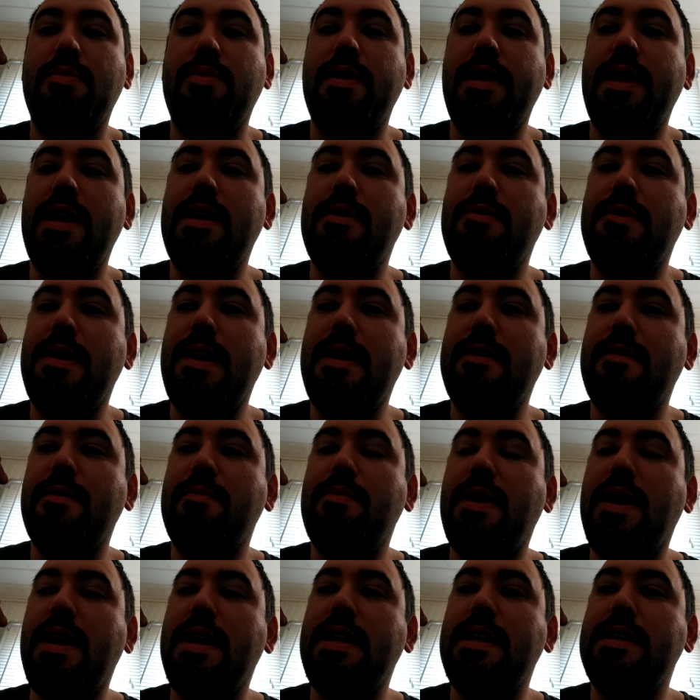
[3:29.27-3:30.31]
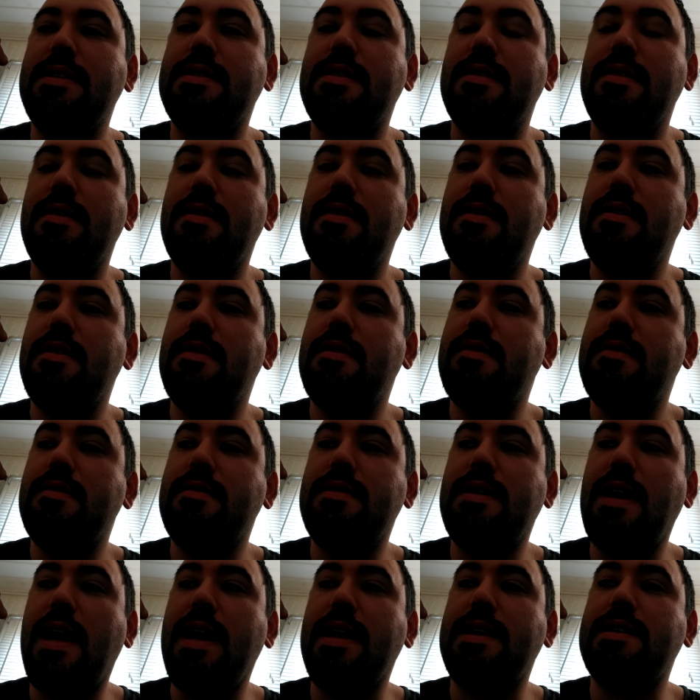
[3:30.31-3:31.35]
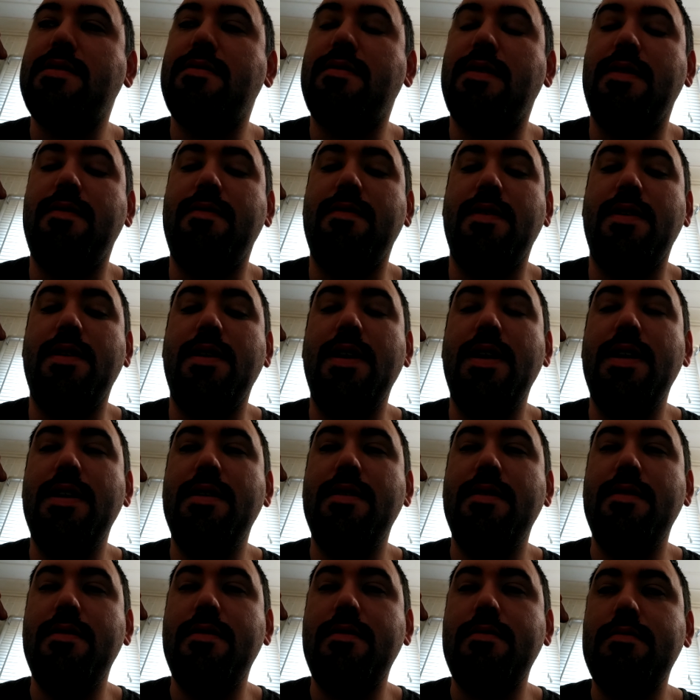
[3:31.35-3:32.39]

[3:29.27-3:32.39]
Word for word: playing with everybody's tax refund.